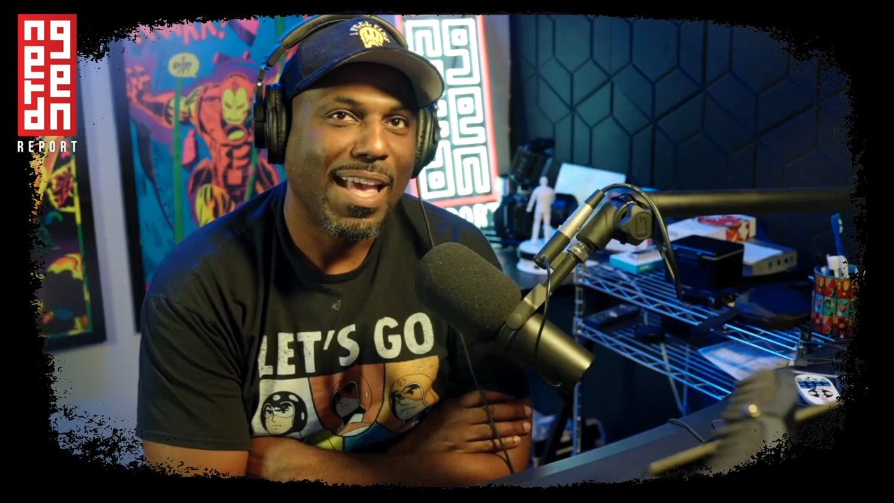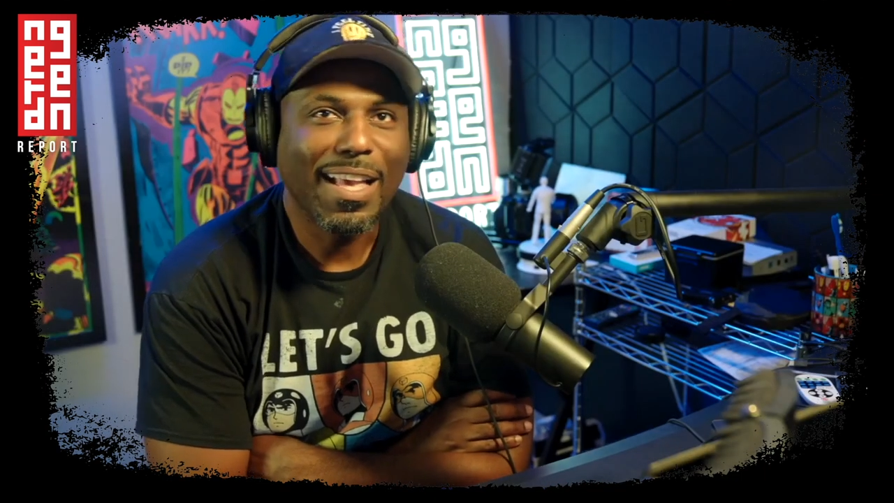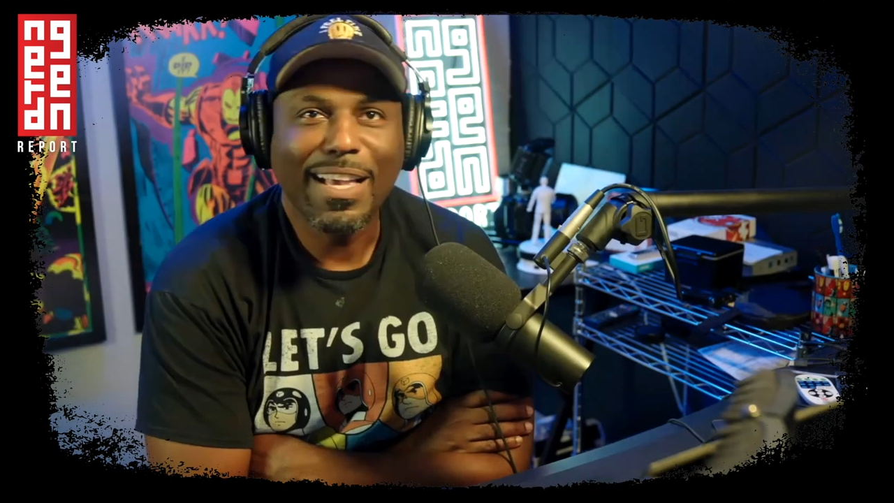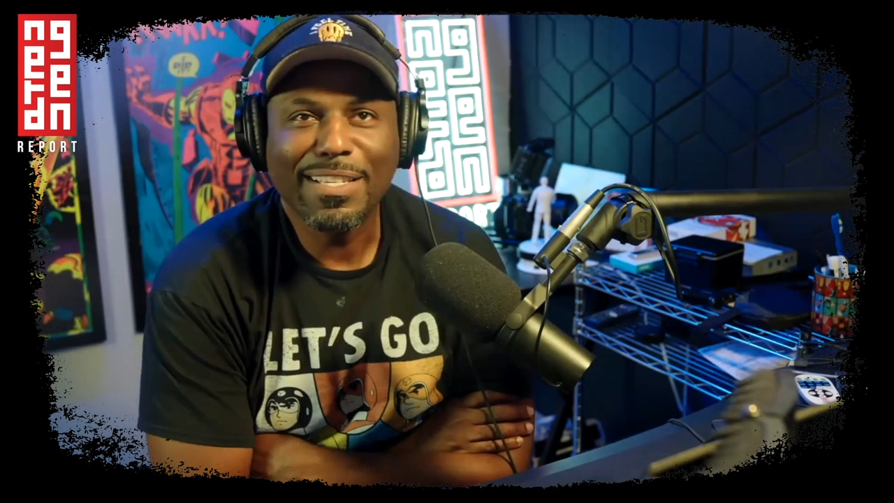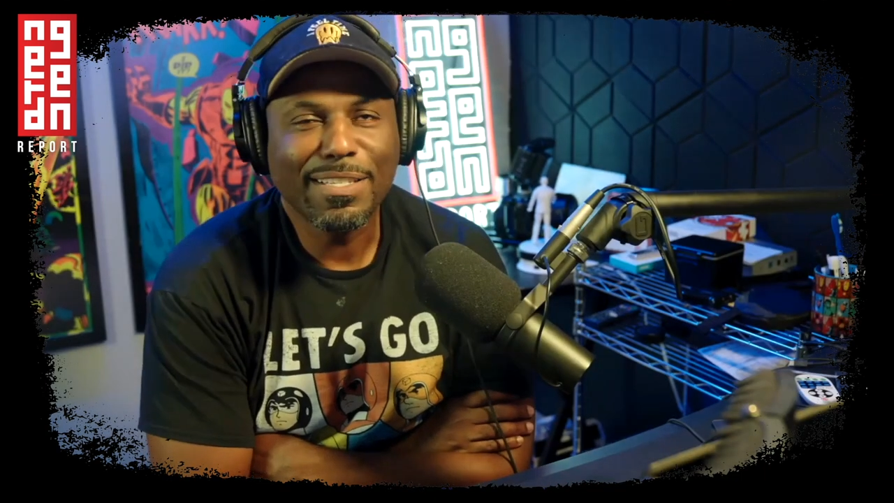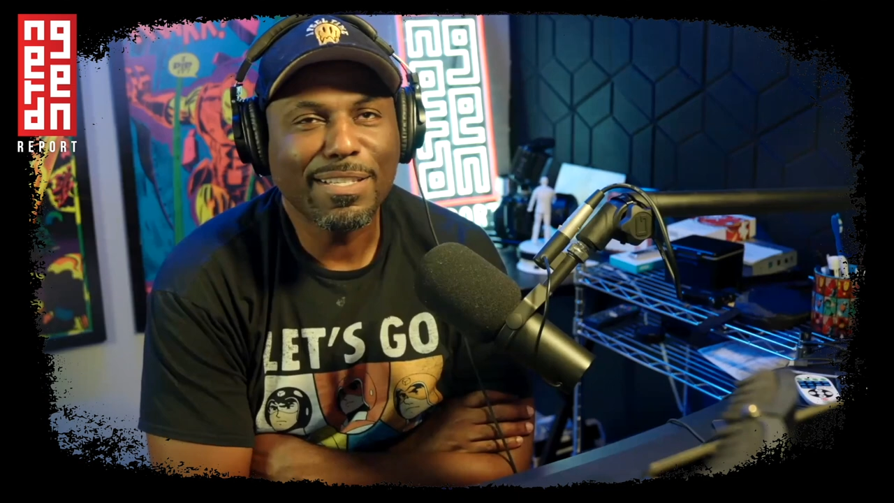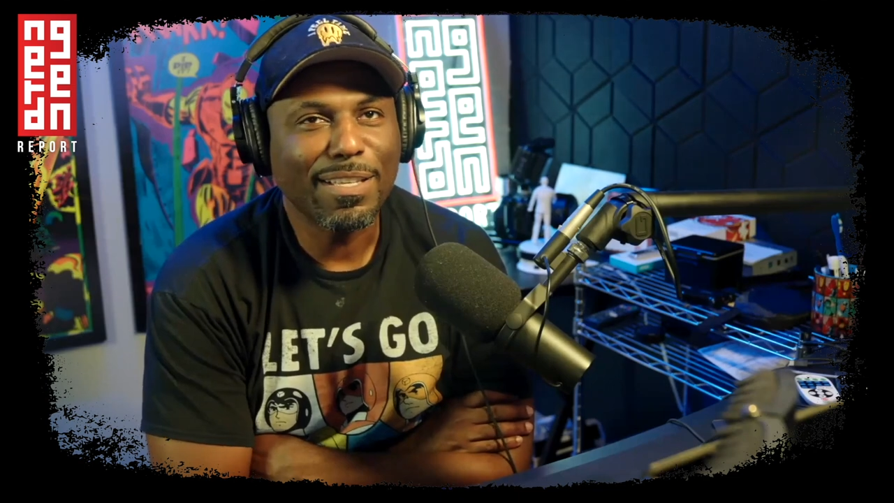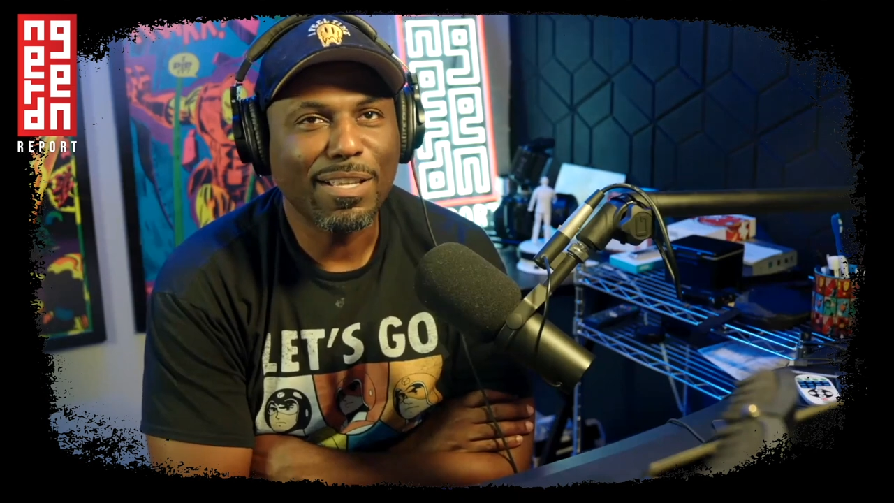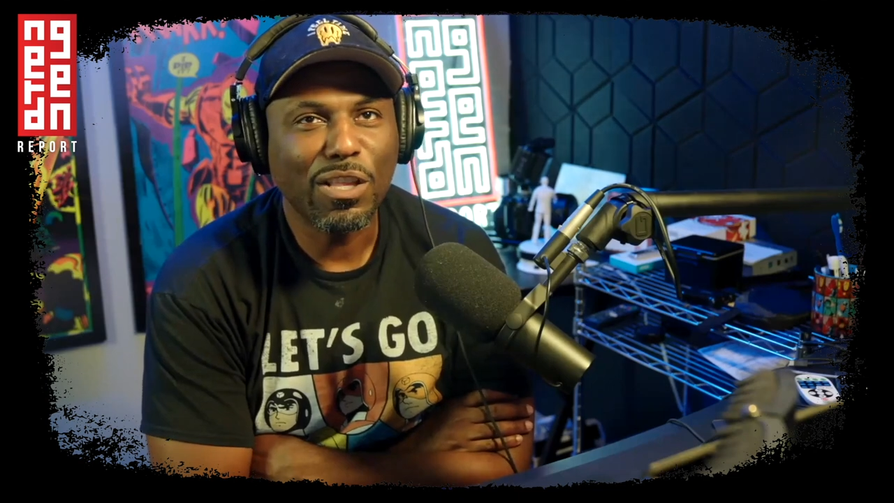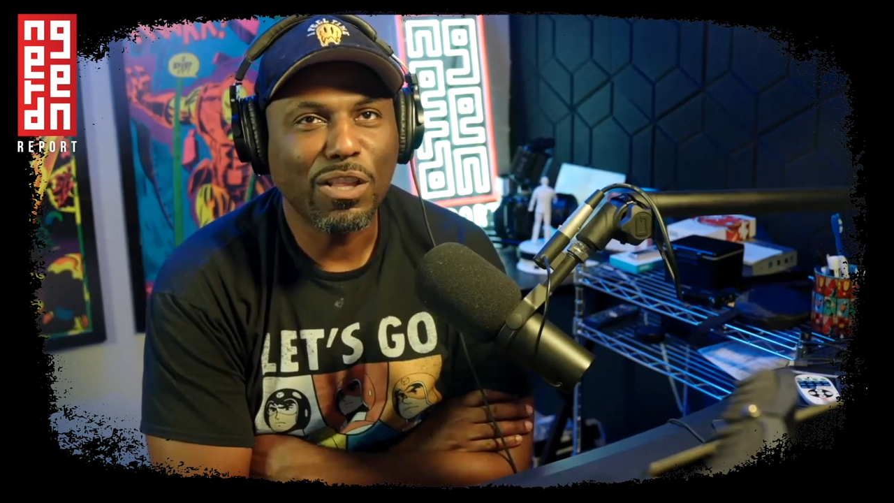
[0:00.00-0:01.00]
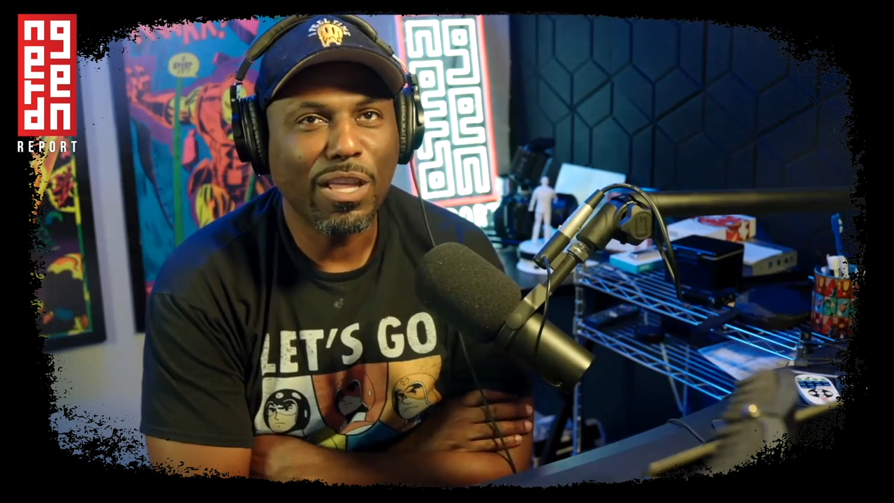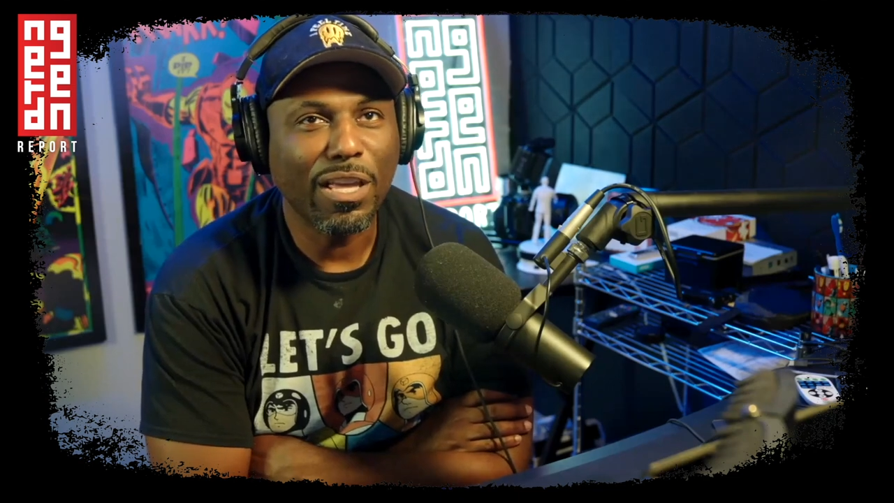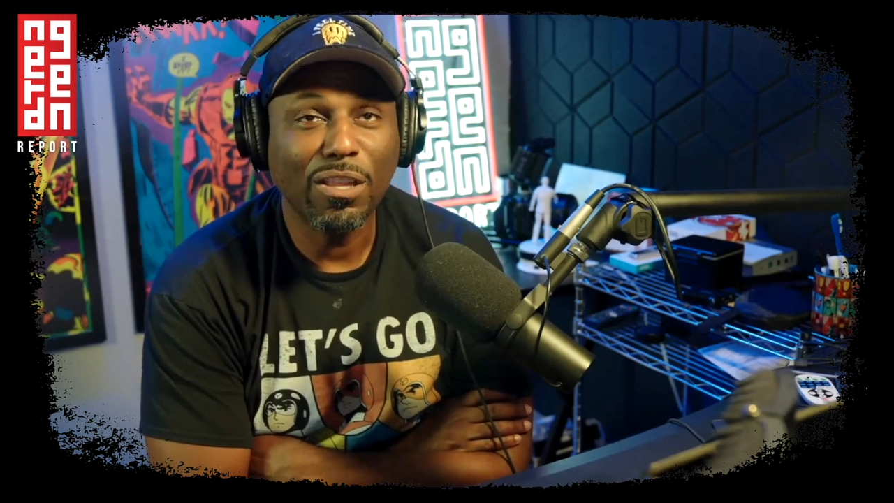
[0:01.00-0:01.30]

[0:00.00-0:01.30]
because they